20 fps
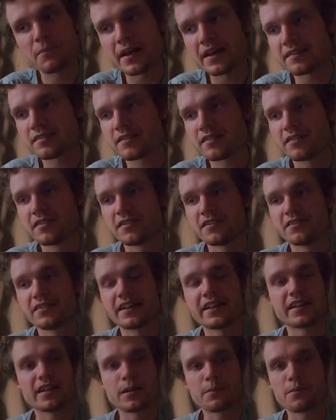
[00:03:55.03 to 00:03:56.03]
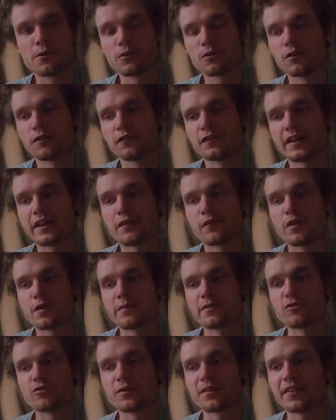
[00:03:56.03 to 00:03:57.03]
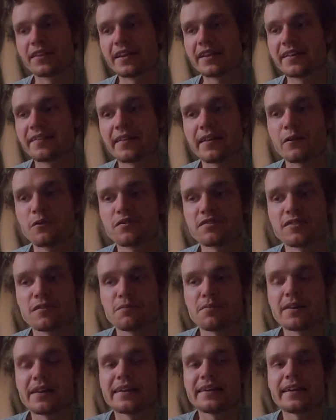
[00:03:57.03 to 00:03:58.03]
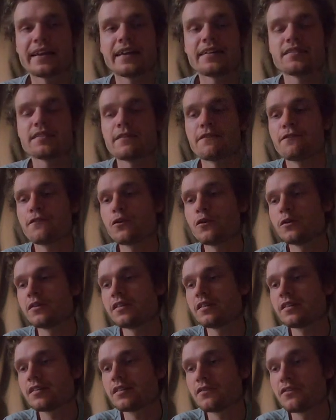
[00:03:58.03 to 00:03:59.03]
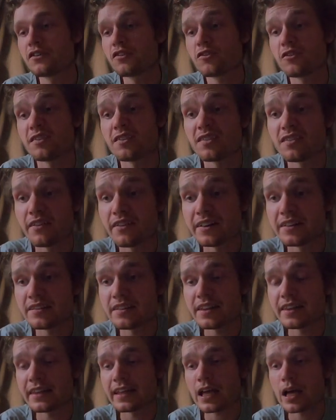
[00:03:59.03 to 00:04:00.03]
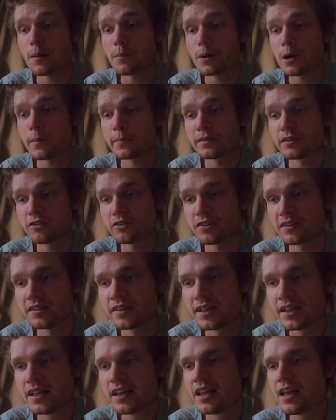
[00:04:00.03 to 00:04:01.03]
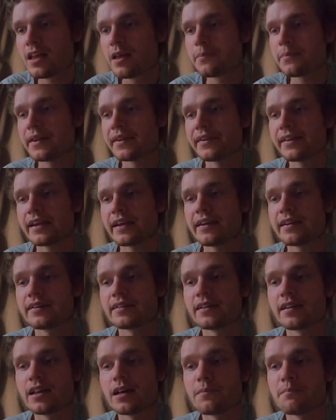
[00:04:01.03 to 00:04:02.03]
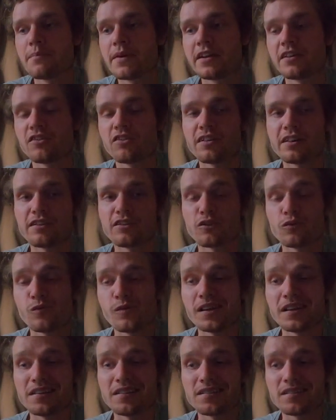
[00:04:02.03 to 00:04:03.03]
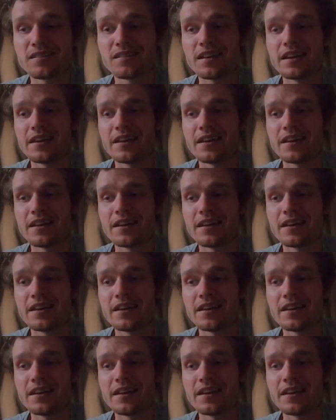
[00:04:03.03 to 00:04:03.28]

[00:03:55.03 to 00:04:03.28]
Barcelona nearly pulled off a win with Madrid there. They also playing against the third division sides in the cup competition, but they ended up managing to win it